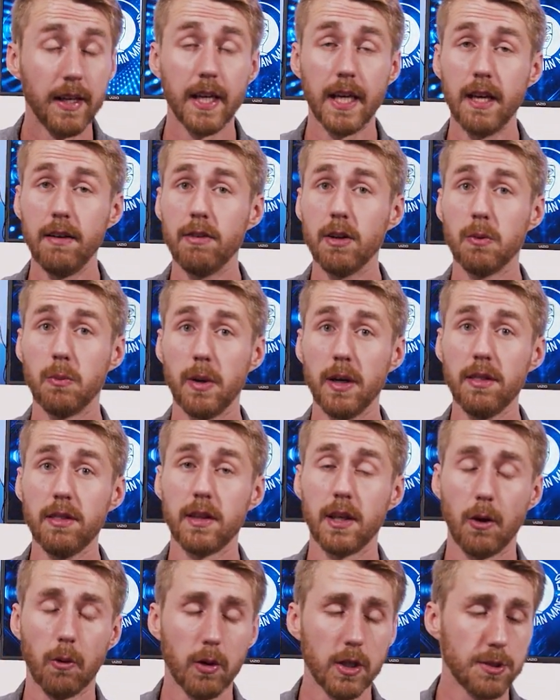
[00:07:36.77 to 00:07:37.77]
even with
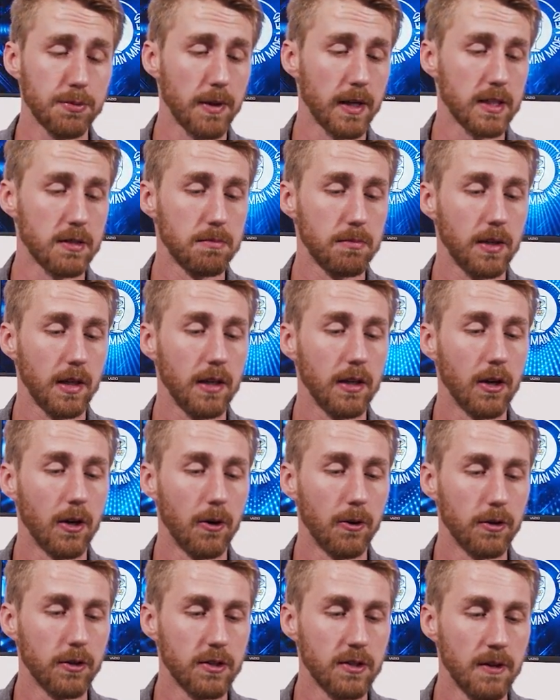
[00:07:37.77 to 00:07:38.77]
the orange blossom being
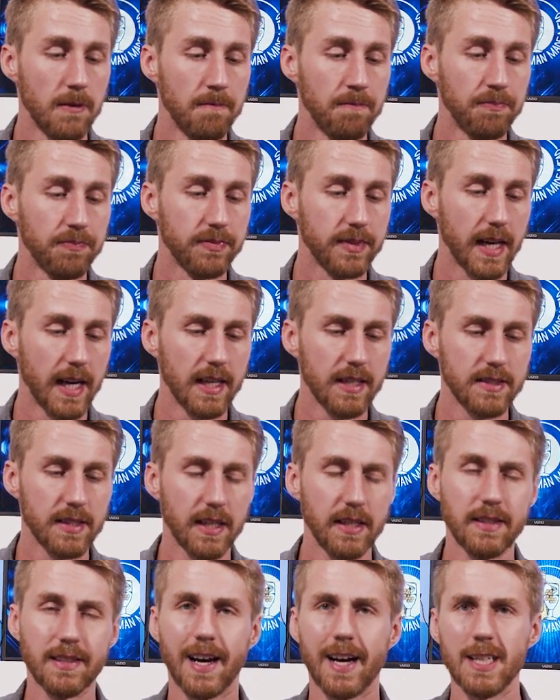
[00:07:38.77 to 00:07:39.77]
oaked, that is
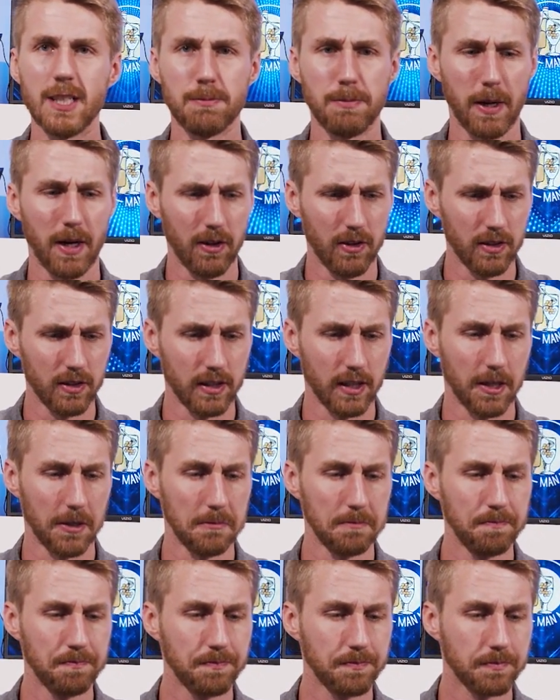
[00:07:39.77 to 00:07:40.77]
a nice
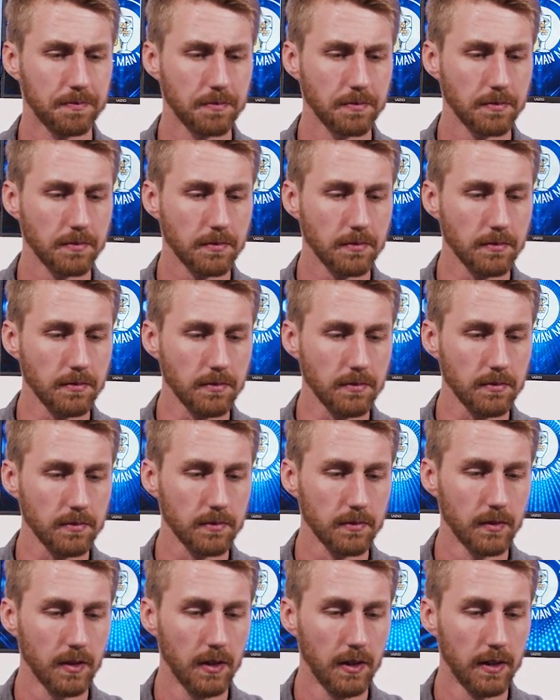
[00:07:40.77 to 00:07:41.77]
parallel.
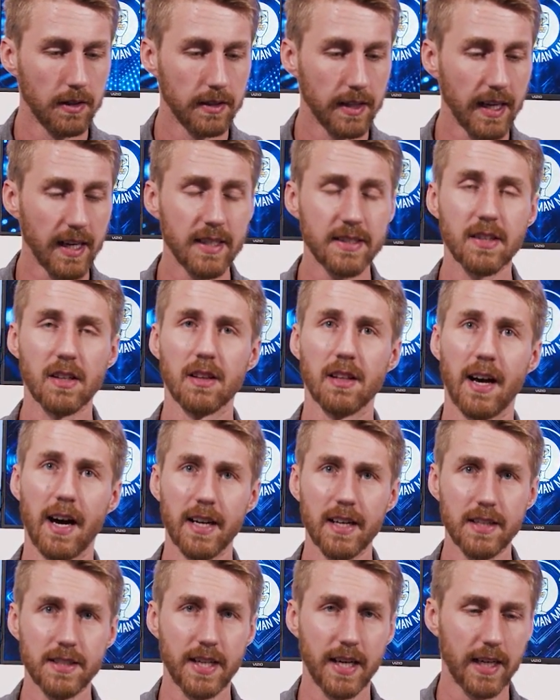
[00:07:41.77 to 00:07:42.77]
That has a
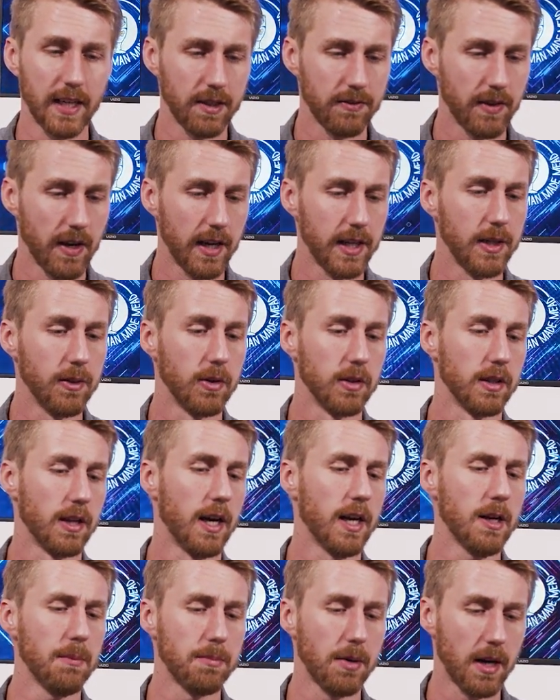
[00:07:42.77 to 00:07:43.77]
lot of tannic value, a
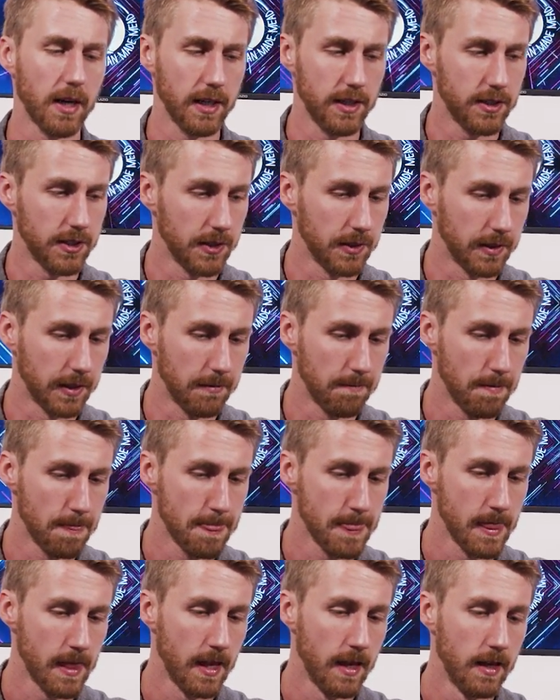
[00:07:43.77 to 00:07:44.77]
lot of body to it.
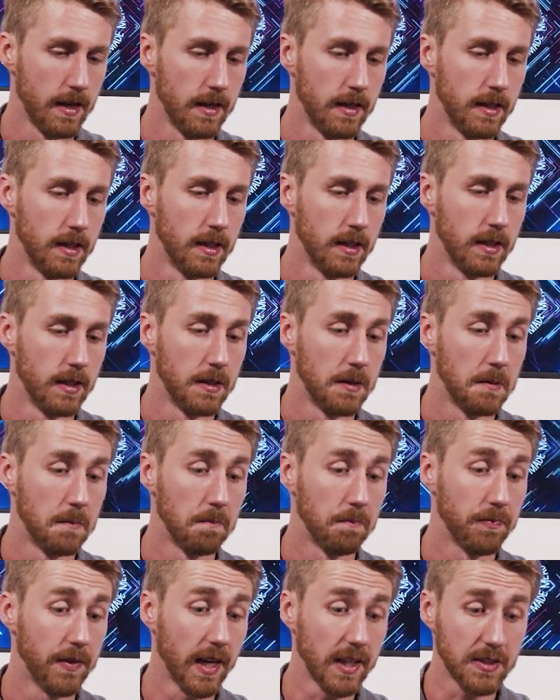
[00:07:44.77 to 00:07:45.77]

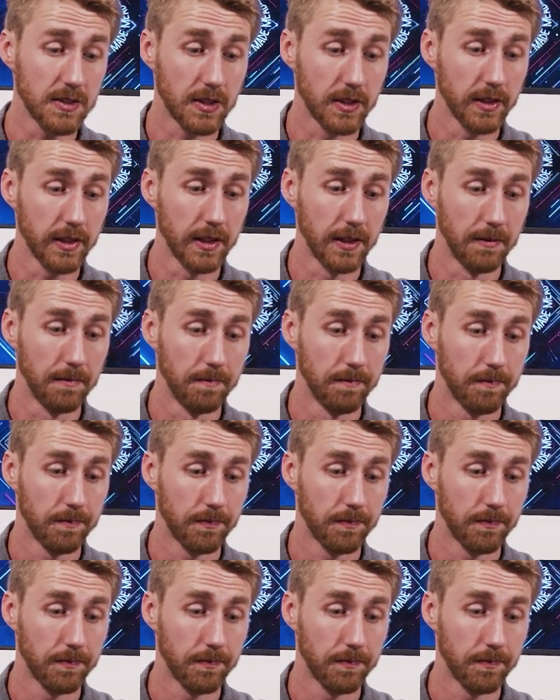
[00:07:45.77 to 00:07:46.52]
That's good.